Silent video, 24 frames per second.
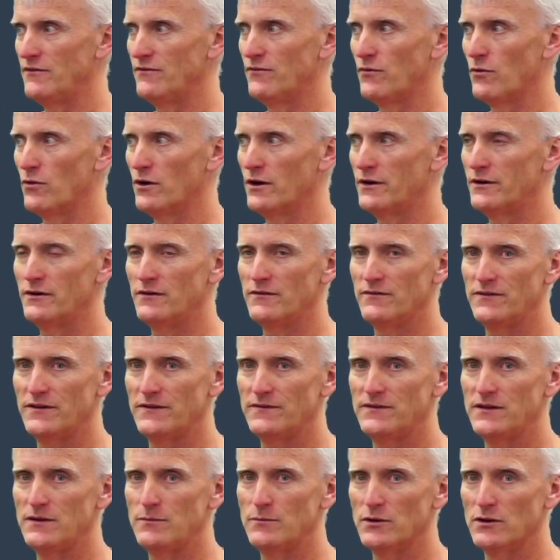
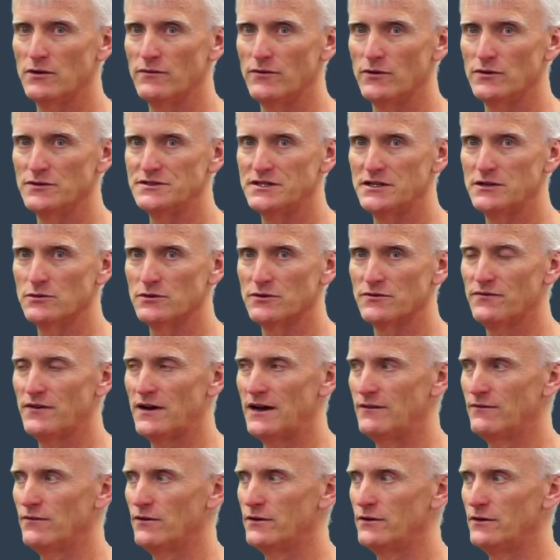450 millivolts equals
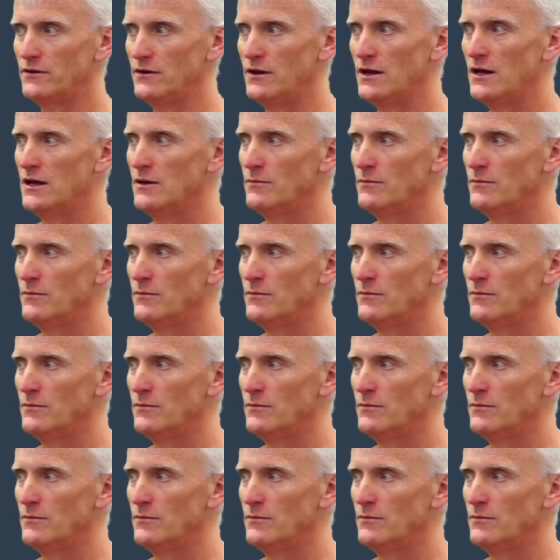500.